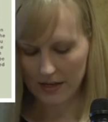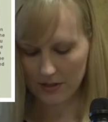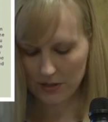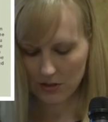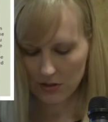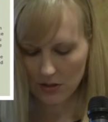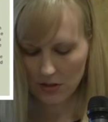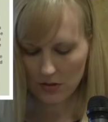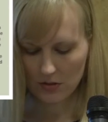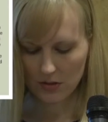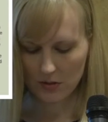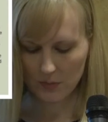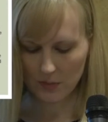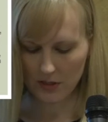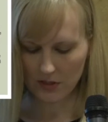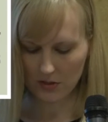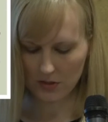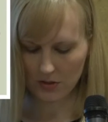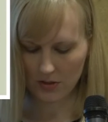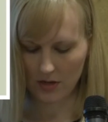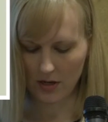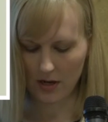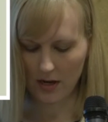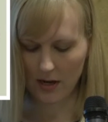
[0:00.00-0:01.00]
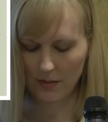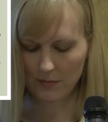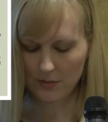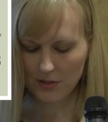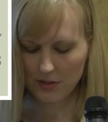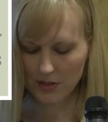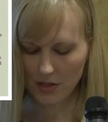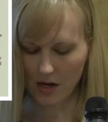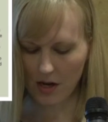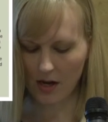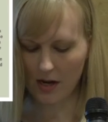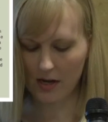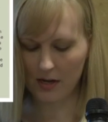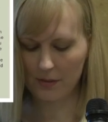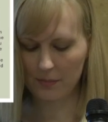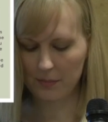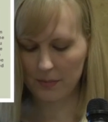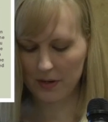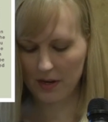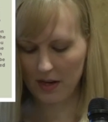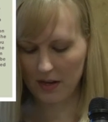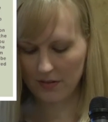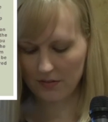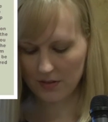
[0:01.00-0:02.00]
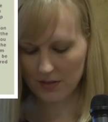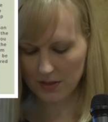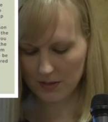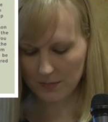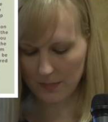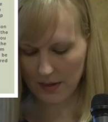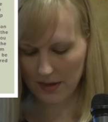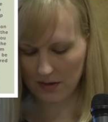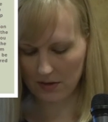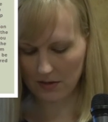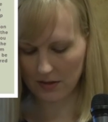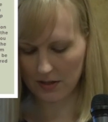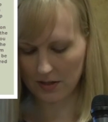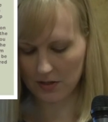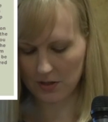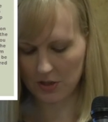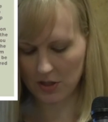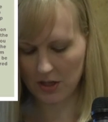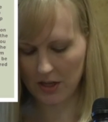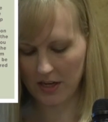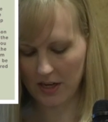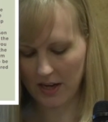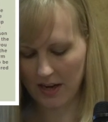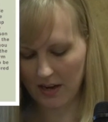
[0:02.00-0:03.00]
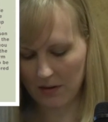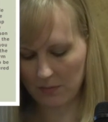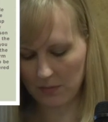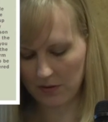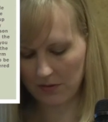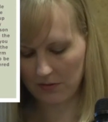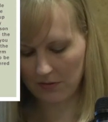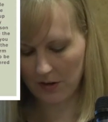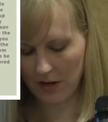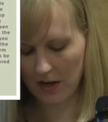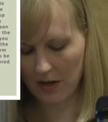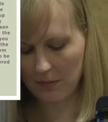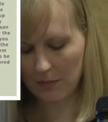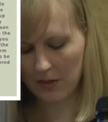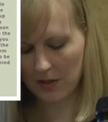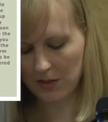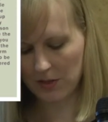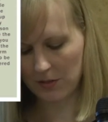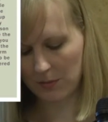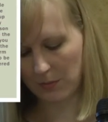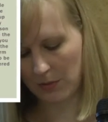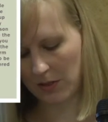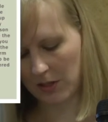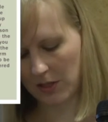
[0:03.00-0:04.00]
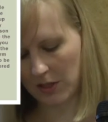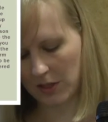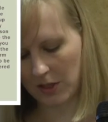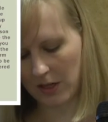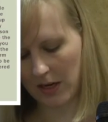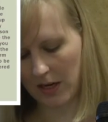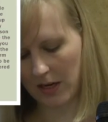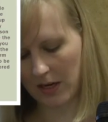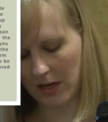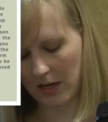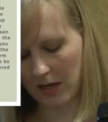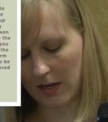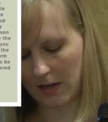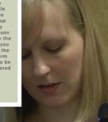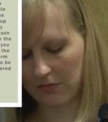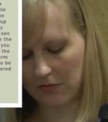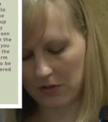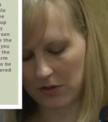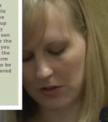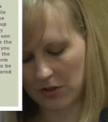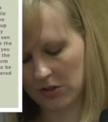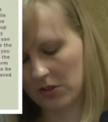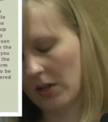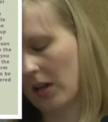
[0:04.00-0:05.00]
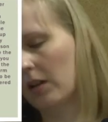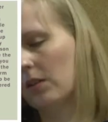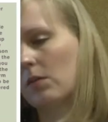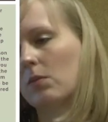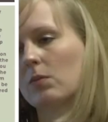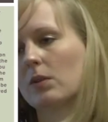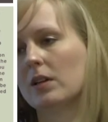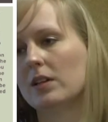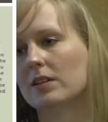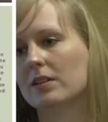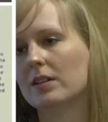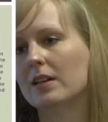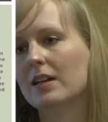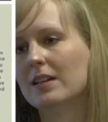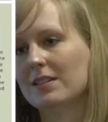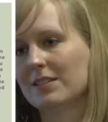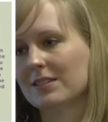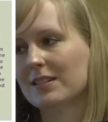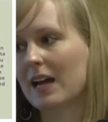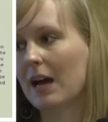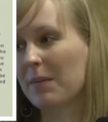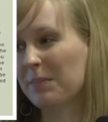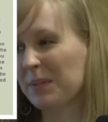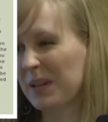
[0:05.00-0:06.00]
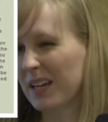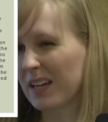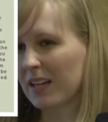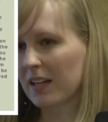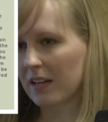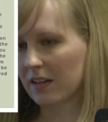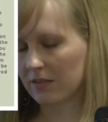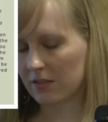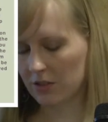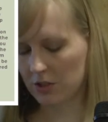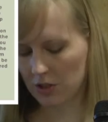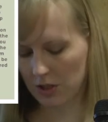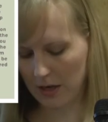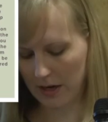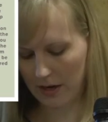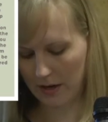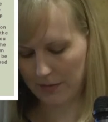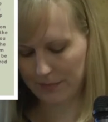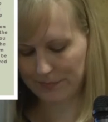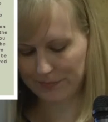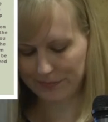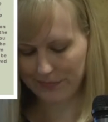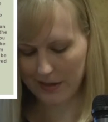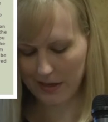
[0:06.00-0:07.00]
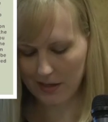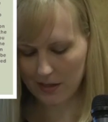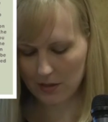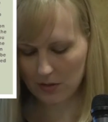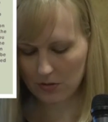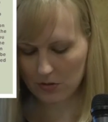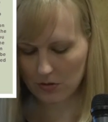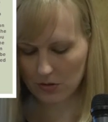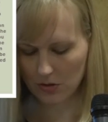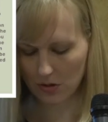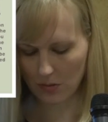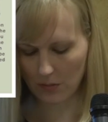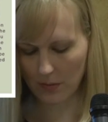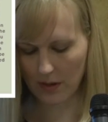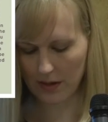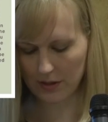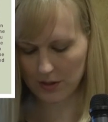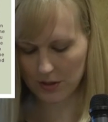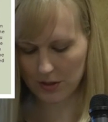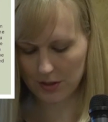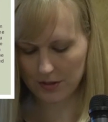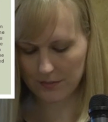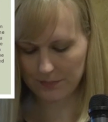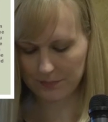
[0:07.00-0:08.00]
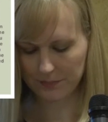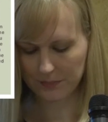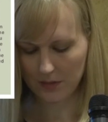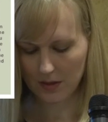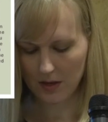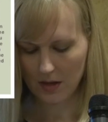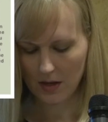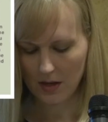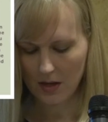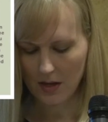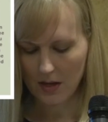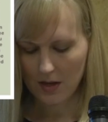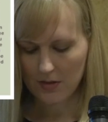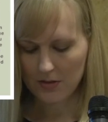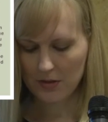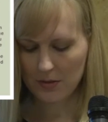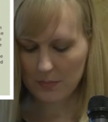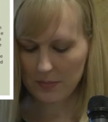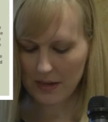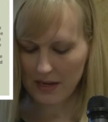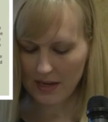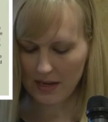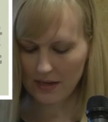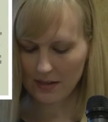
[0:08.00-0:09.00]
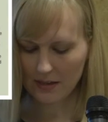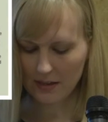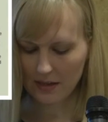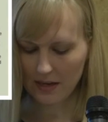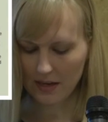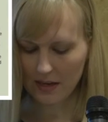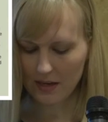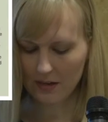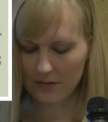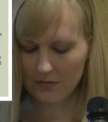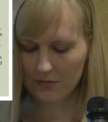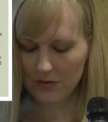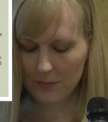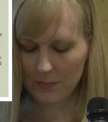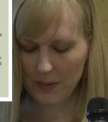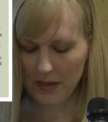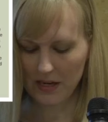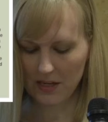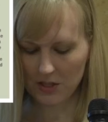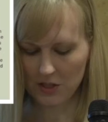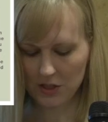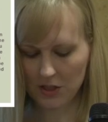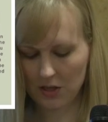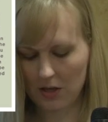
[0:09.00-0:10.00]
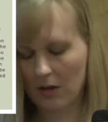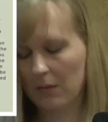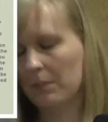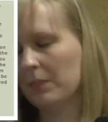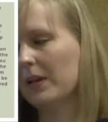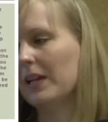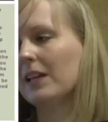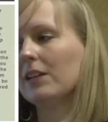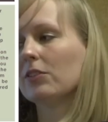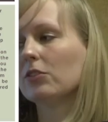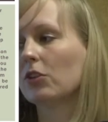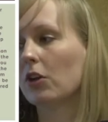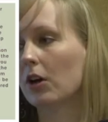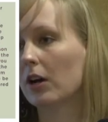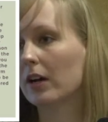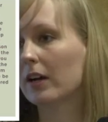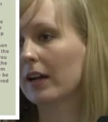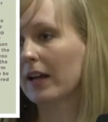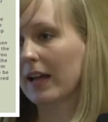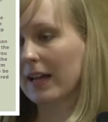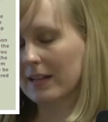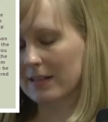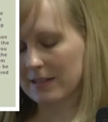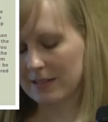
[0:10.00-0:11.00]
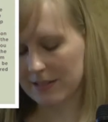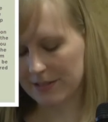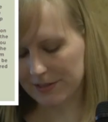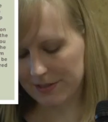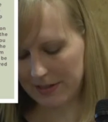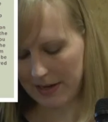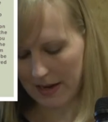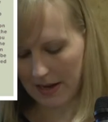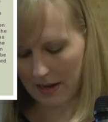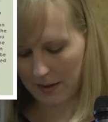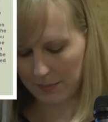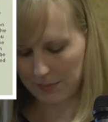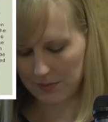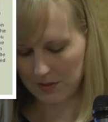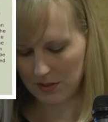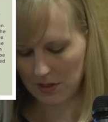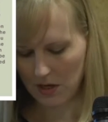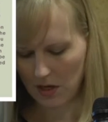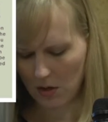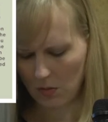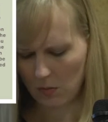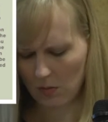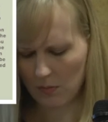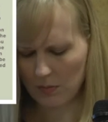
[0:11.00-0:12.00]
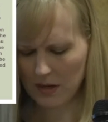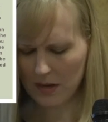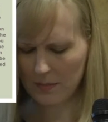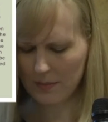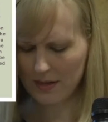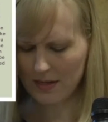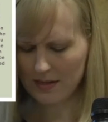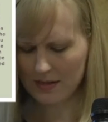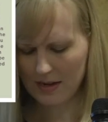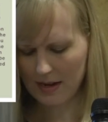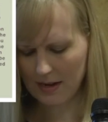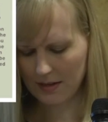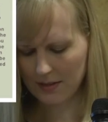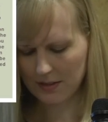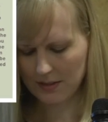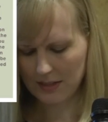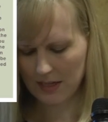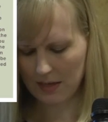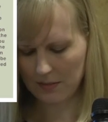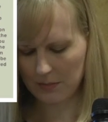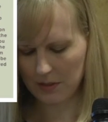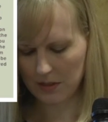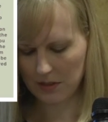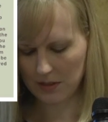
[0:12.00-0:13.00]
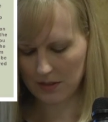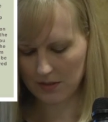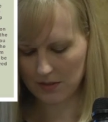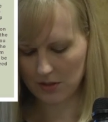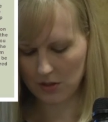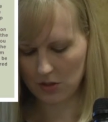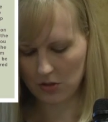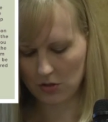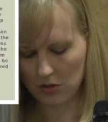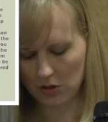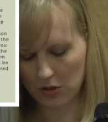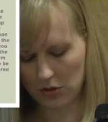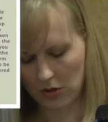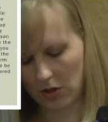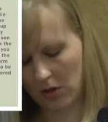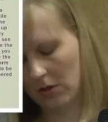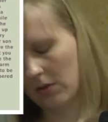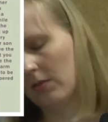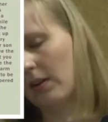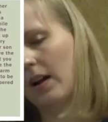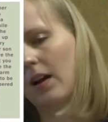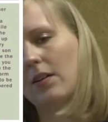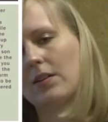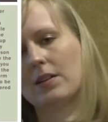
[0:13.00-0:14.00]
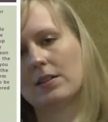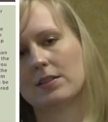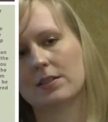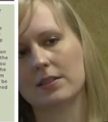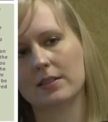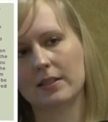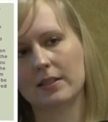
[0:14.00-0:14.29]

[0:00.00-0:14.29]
"Excuse me, sir, I'm sorry, but I have a spinal injury and would very much appreciate it if your son would stop kicking the chair. Thank you so much." The man gave the patient a mean look and snapped, "Well, maybe next time he does it, you should turn around and